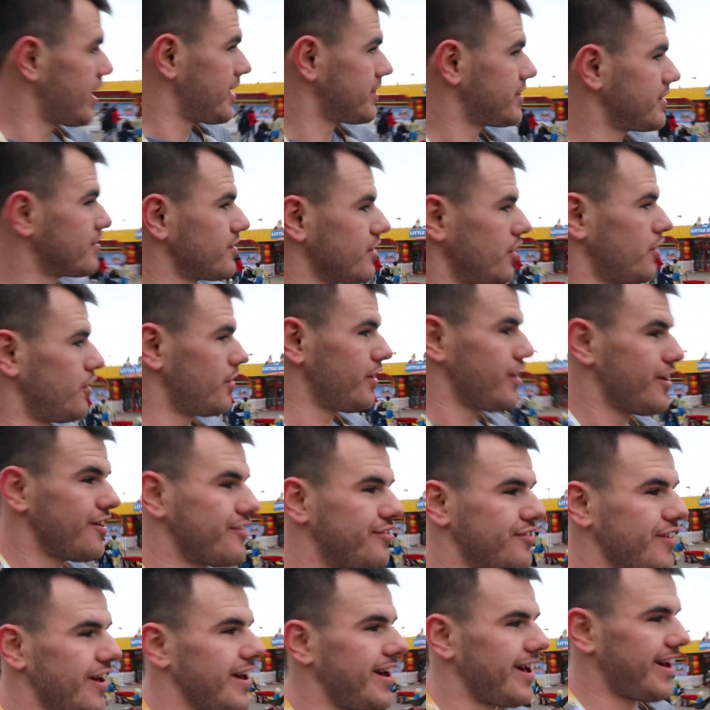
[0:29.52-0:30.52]
There's a lot
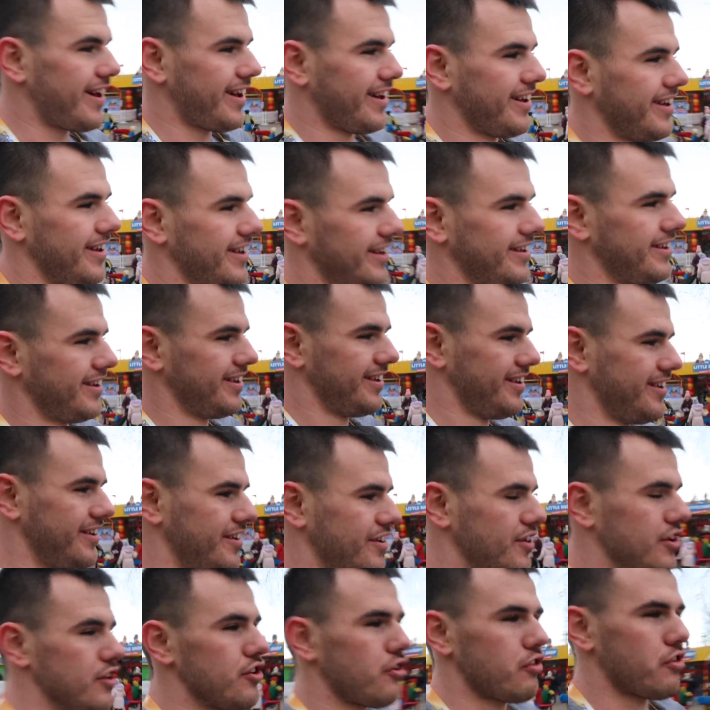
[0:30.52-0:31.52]
of
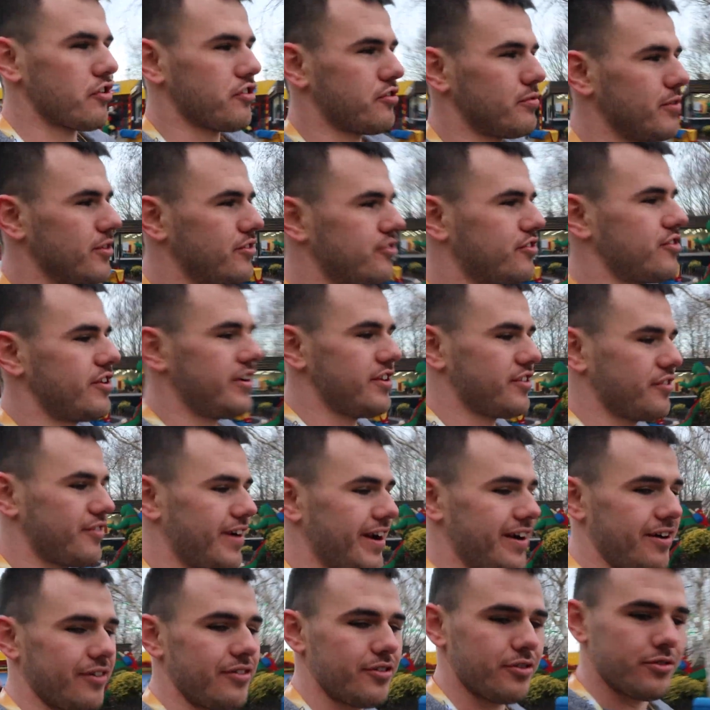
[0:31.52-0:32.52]
Christmas trees
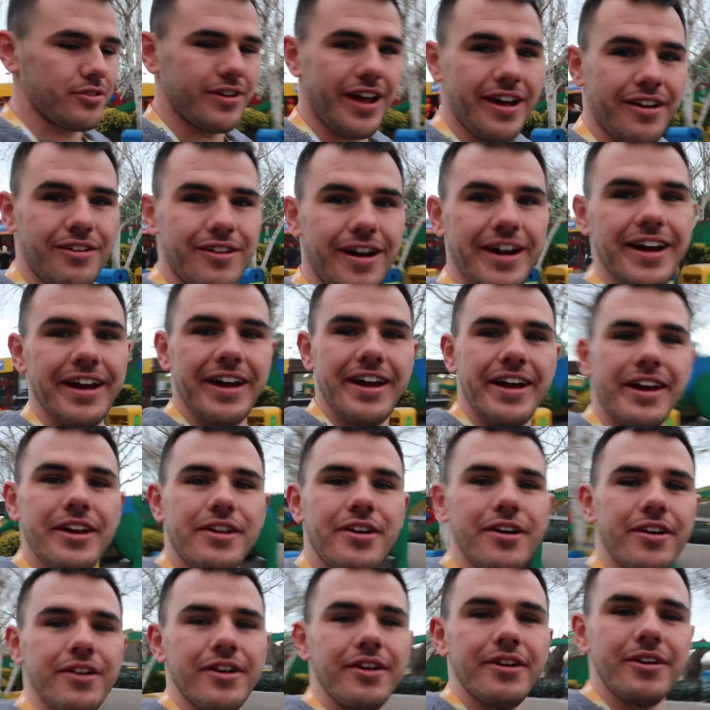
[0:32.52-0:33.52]
around, all decorated
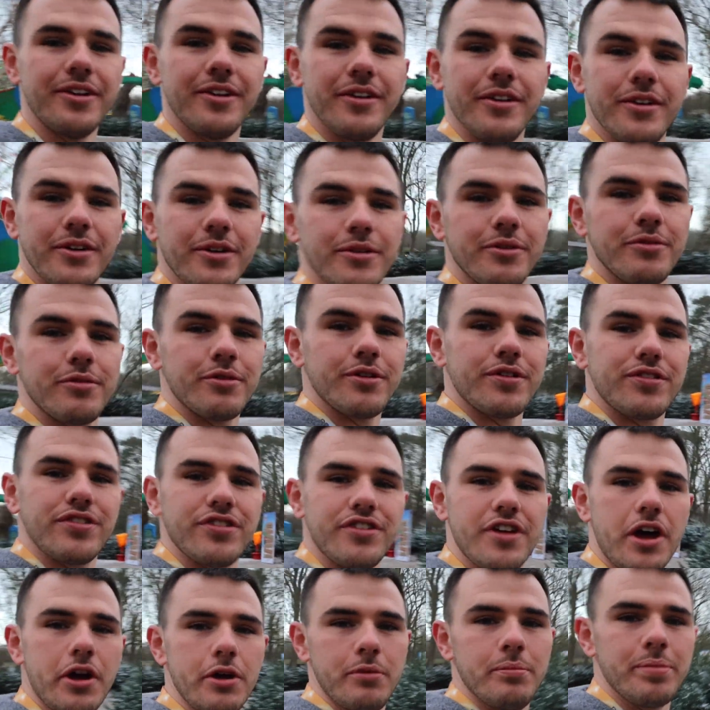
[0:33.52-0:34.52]
with
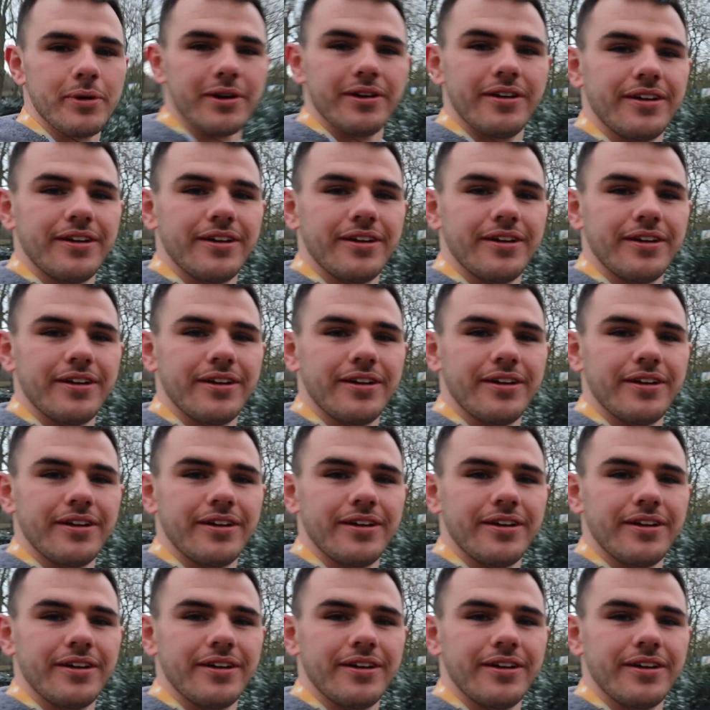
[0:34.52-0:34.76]
Snope.